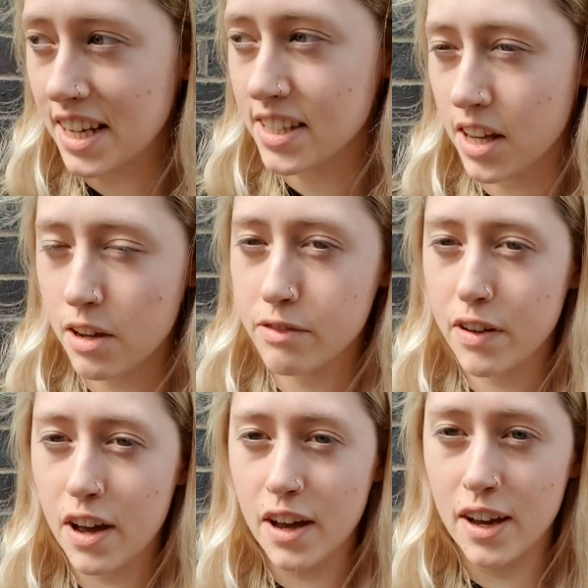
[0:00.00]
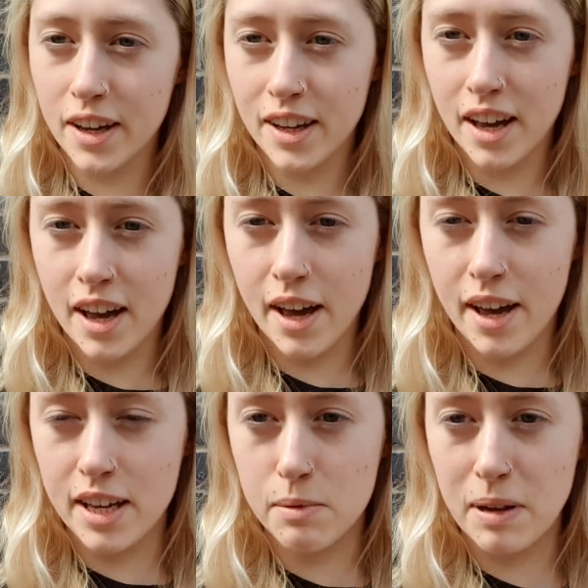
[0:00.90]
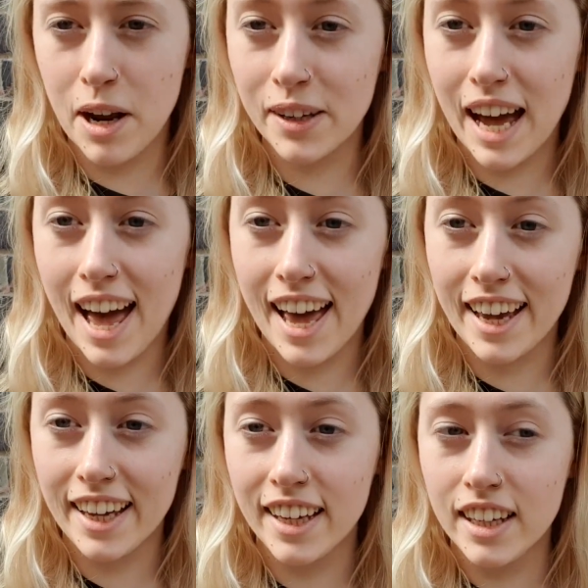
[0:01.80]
So far it's been okay.